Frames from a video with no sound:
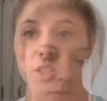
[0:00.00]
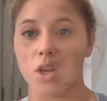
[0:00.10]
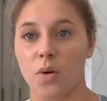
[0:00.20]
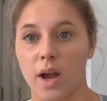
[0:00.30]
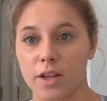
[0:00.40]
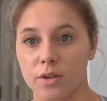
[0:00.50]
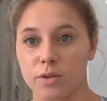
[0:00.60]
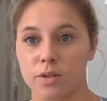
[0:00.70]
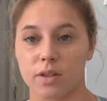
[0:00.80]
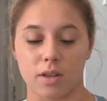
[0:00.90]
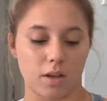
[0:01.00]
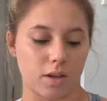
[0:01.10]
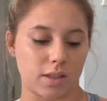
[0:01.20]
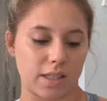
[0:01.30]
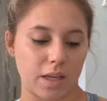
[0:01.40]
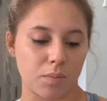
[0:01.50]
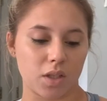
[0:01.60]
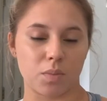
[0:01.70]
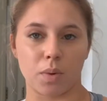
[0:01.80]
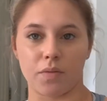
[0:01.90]
So I used the
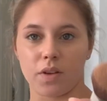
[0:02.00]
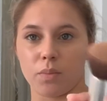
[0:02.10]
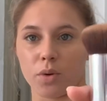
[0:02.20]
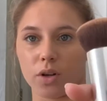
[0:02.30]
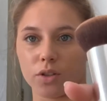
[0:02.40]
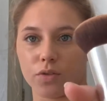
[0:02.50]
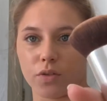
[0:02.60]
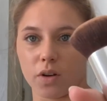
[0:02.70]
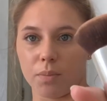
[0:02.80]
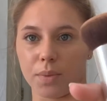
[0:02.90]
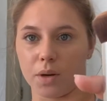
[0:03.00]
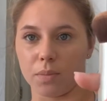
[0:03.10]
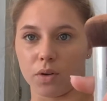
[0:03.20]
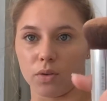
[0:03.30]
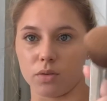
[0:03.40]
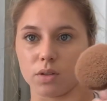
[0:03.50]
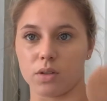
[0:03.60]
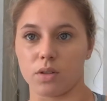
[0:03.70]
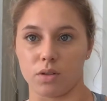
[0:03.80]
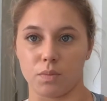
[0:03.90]
Seamless Buffing Brush from Bare Minerals
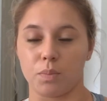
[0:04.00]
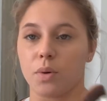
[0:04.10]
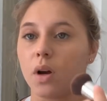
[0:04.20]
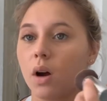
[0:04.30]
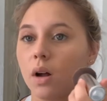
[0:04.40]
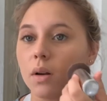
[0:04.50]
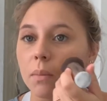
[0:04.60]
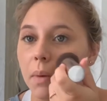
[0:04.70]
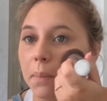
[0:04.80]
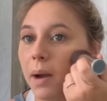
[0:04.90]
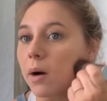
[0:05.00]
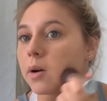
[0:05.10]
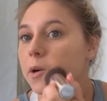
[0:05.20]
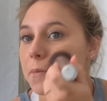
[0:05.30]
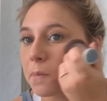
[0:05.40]
to put on my powder.